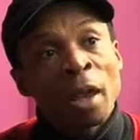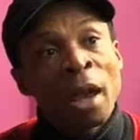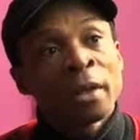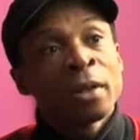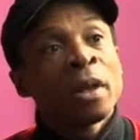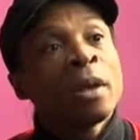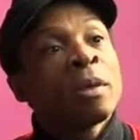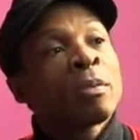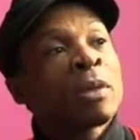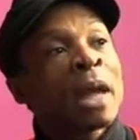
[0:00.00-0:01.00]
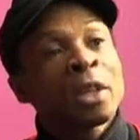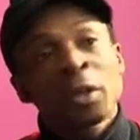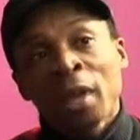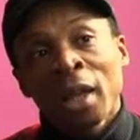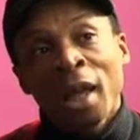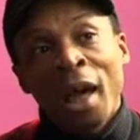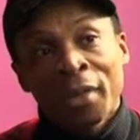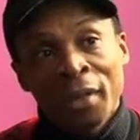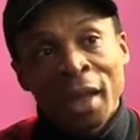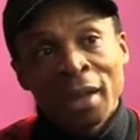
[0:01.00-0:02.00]
and that is
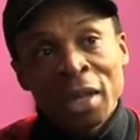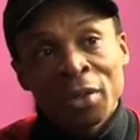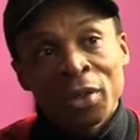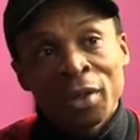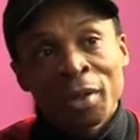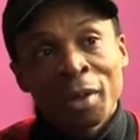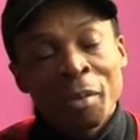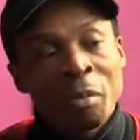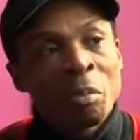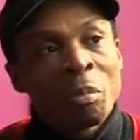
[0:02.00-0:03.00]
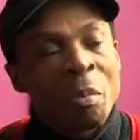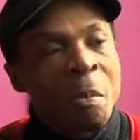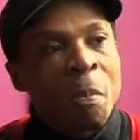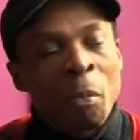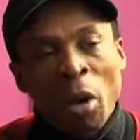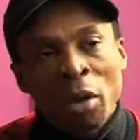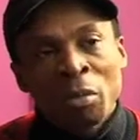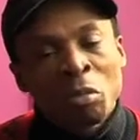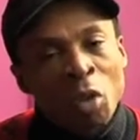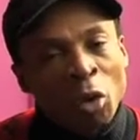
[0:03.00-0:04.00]
at least
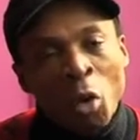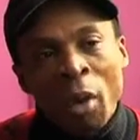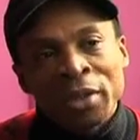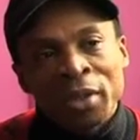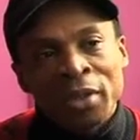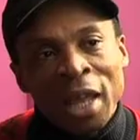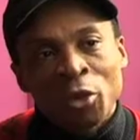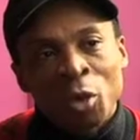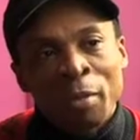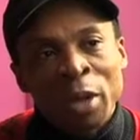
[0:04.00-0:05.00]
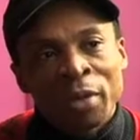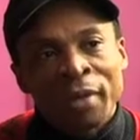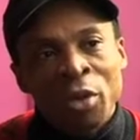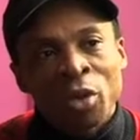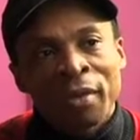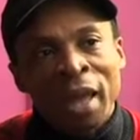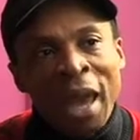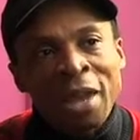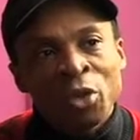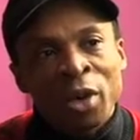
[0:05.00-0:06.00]
not always a central motivation of the
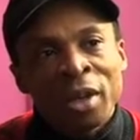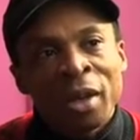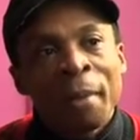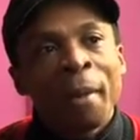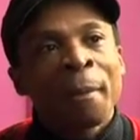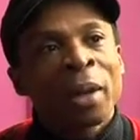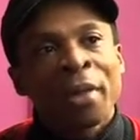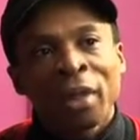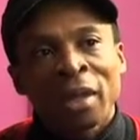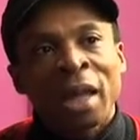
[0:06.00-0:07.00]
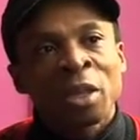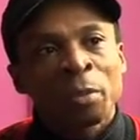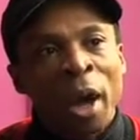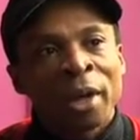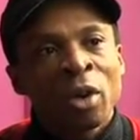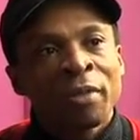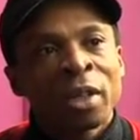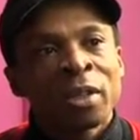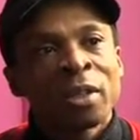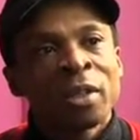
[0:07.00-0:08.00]
hatred, but I think that is part of it.